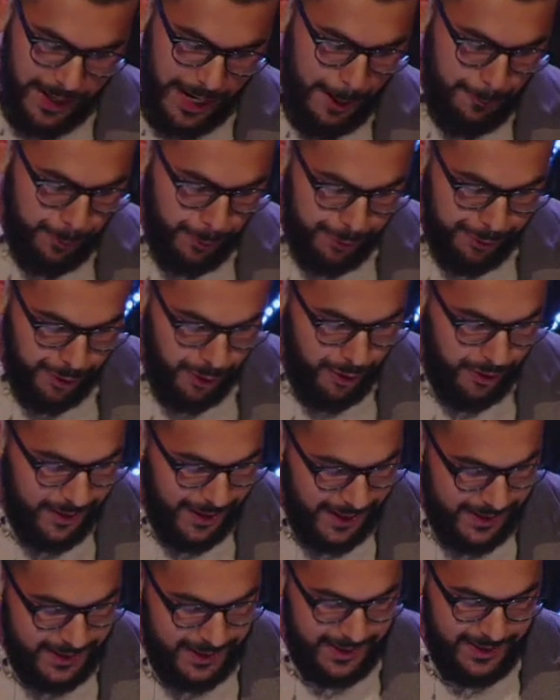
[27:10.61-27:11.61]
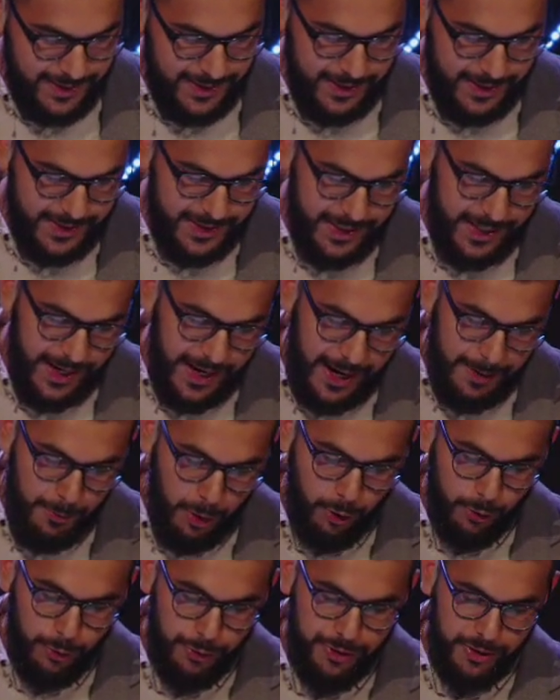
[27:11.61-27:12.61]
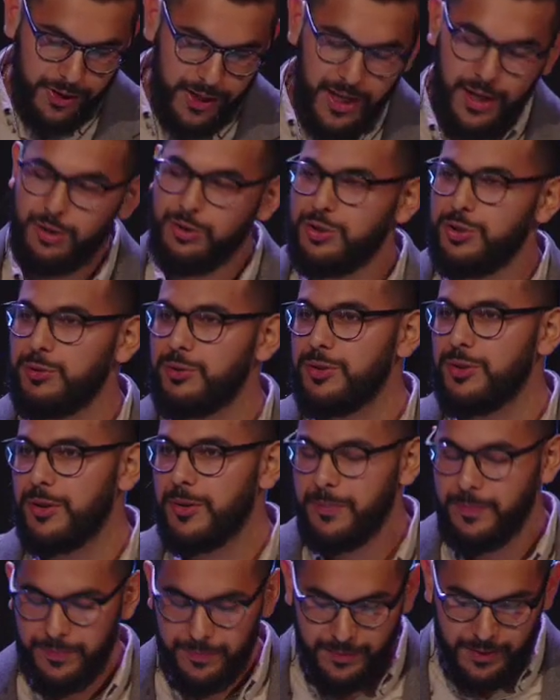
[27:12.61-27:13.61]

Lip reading: April 3rd, 1968, Martin Luther King Jr.